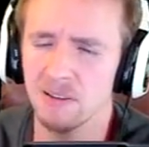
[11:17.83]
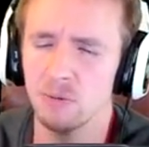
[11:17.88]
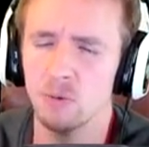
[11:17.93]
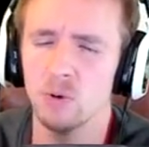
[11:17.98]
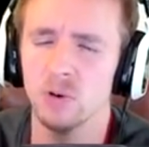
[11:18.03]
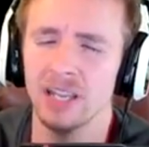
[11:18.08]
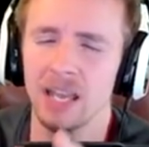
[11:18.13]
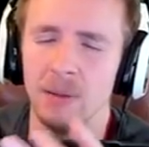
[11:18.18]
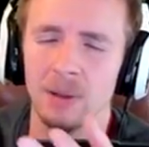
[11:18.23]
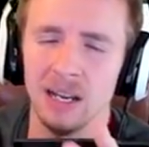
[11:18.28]

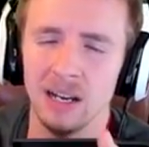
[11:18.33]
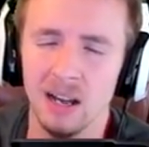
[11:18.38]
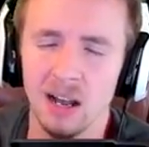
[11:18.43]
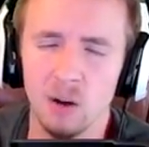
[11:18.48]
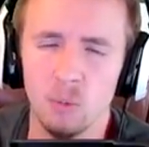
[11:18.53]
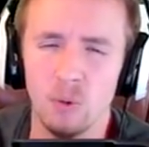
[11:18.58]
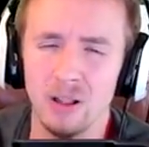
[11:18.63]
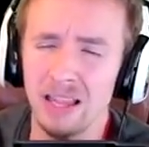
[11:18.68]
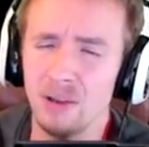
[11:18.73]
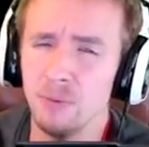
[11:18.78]
Wargaming,
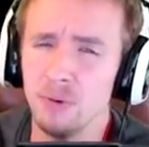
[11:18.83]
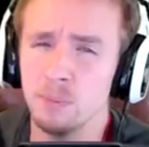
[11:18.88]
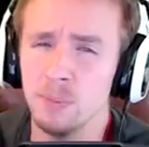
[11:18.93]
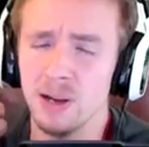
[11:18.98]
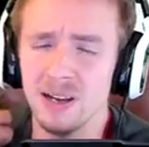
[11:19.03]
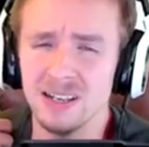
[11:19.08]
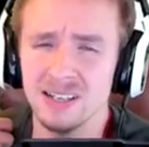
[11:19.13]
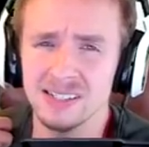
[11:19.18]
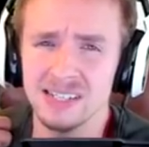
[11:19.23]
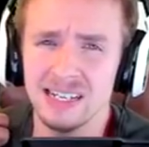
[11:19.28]
while I would
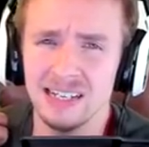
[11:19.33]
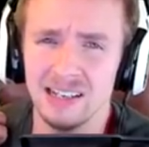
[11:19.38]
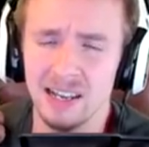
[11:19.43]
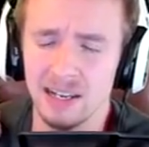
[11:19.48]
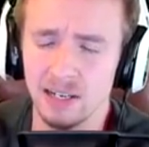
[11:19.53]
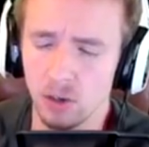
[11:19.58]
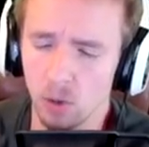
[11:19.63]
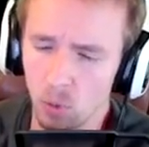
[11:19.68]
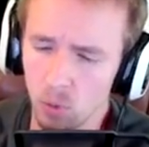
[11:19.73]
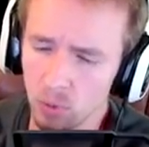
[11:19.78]
personally
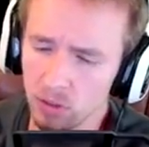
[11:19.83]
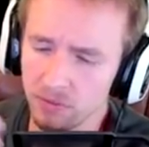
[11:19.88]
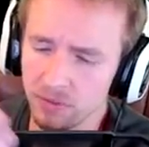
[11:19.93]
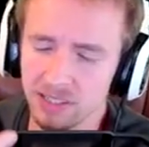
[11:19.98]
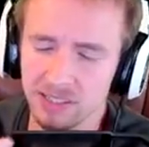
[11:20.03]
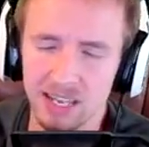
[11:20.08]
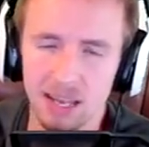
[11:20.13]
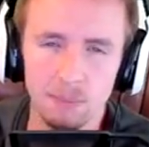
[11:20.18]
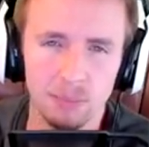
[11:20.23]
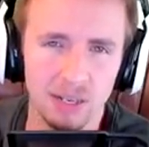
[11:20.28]
like all of the
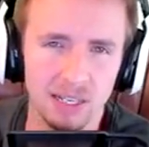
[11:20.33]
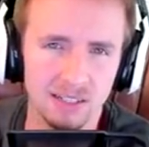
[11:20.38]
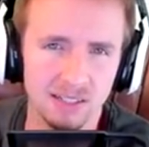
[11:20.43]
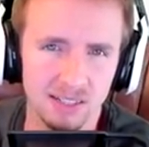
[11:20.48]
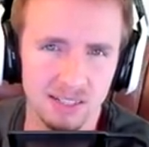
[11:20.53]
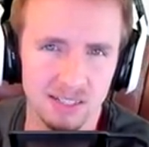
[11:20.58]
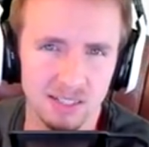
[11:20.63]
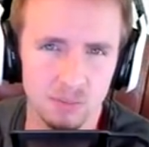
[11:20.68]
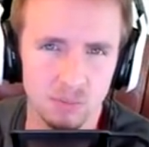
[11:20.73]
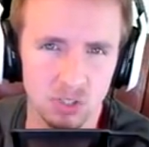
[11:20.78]
template
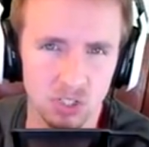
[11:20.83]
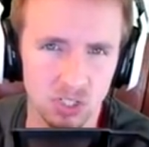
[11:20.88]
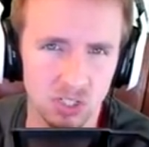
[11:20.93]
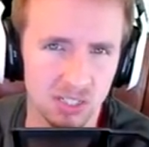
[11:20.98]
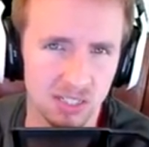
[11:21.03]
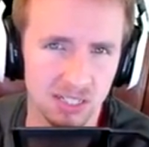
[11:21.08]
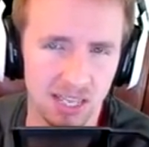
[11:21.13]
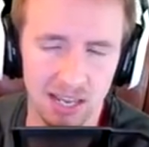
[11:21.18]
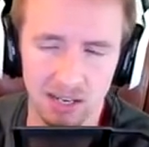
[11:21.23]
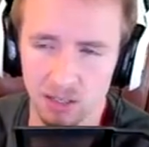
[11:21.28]
system to
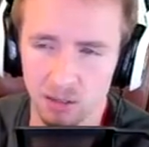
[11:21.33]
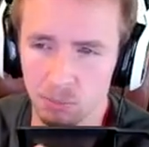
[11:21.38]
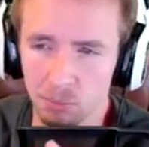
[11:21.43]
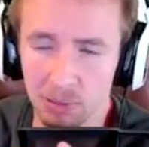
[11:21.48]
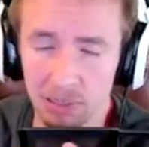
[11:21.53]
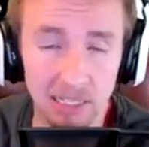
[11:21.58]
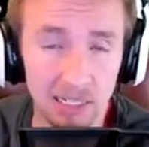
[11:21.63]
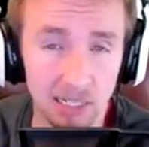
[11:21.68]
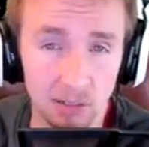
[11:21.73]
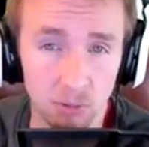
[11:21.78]
just get
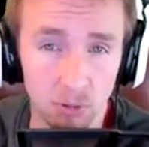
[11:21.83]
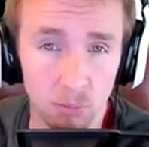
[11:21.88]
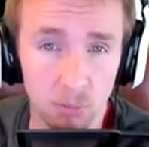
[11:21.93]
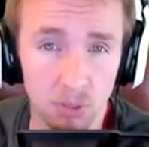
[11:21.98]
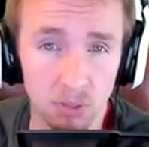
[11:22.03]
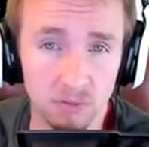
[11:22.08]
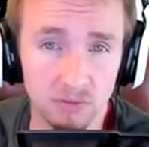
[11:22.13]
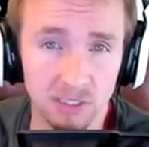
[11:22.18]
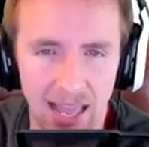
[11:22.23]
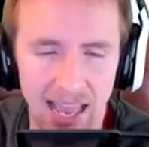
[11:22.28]
completely
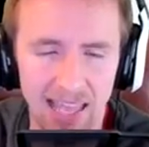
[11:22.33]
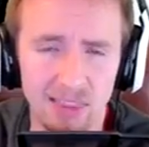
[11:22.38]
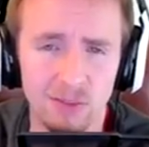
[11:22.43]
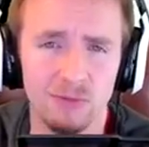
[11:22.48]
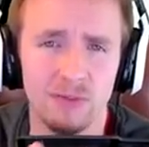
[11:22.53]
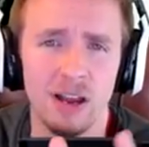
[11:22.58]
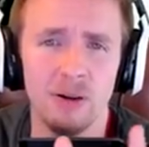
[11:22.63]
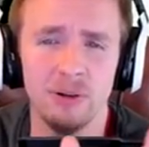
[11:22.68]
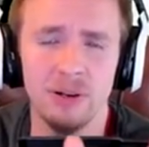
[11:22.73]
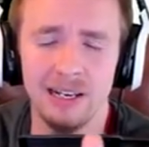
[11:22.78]
removed, at the
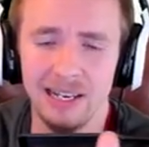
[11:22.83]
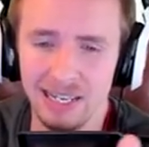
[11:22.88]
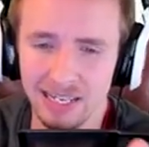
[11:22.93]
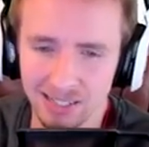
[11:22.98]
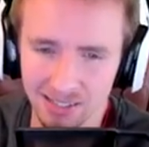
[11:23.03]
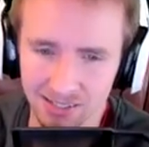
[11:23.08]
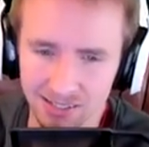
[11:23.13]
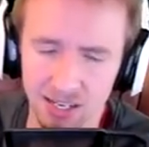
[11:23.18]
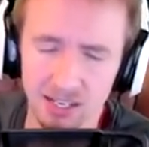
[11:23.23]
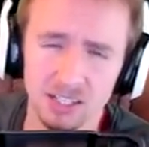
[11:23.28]
very
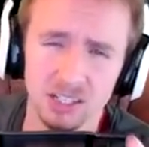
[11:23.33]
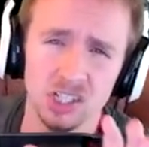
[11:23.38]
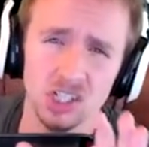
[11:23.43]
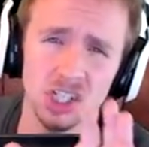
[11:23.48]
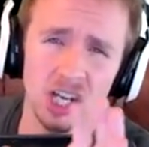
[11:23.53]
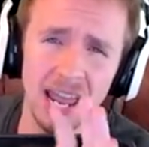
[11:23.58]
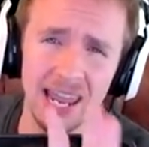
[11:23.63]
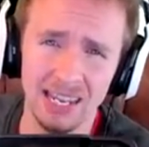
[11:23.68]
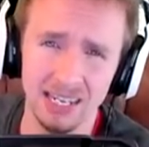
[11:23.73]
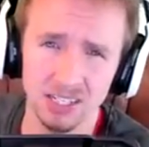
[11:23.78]
least,
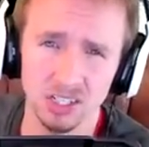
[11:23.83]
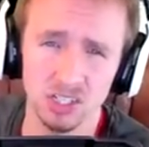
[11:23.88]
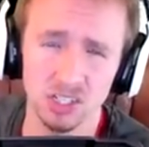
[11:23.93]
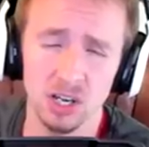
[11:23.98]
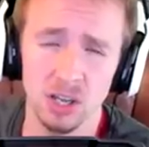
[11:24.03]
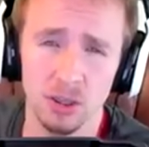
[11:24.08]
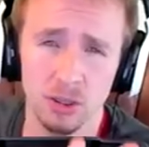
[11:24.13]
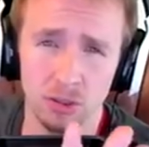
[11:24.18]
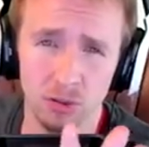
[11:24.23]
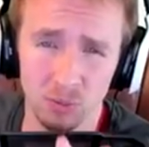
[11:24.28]
change
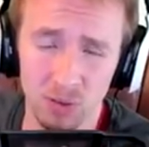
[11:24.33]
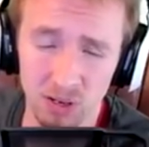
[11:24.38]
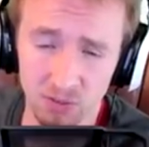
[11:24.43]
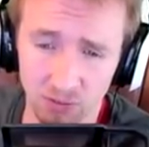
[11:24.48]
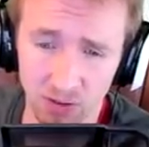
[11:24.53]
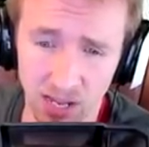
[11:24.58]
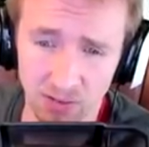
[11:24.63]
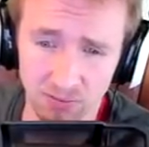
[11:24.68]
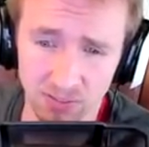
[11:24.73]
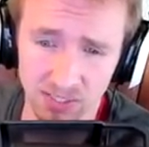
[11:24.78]

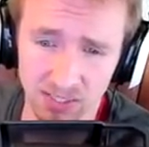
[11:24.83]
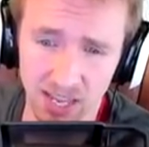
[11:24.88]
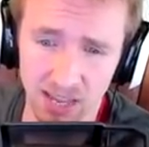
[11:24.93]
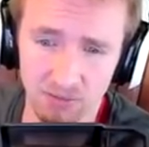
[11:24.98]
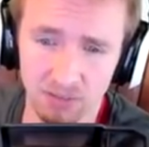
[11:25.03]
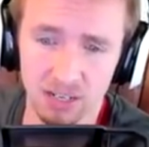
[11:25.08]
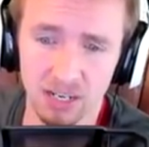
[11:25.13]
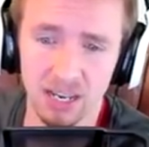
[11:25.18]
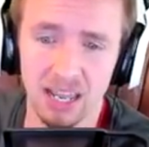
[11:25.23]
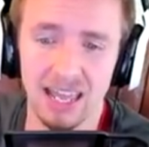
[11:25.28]

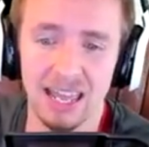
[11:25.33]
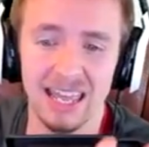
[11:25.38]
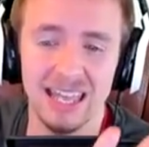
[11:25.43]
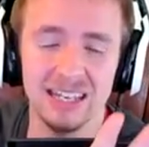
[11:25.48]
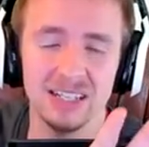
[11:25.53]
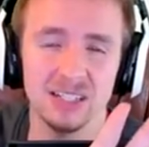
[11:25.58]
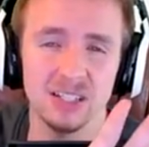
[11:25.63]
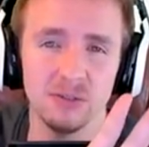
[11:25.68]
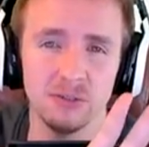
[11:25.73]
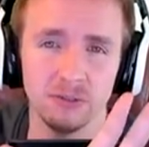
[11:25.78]
357
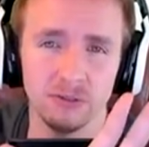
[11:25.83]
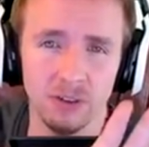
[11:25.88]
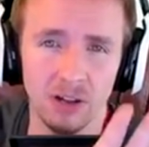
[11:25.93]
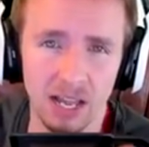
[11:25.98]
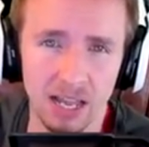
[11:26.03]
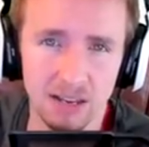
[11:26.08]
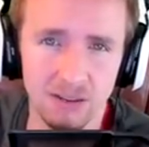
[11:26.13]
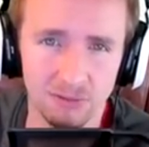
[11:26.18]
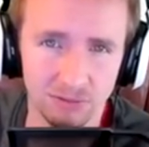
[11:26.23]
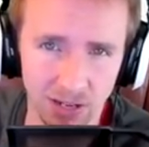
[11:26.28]
into
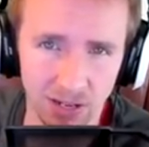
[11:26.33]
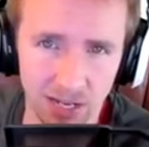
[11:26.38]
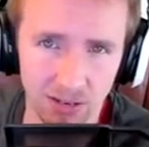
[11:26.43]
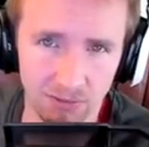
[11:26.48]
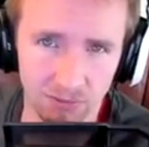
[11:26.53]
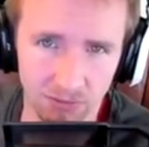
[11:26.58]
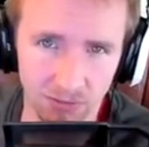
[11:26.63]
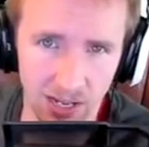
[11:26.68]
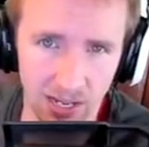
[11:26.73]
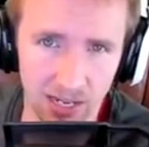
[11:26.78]

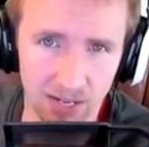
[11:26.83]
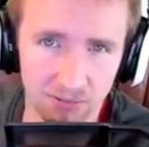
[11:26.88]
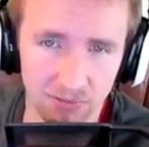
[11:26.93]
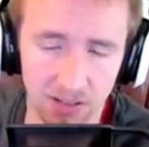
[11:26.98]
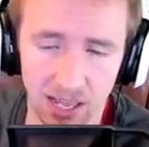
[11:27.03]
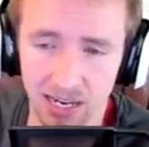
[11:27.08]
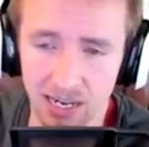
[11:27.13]
555.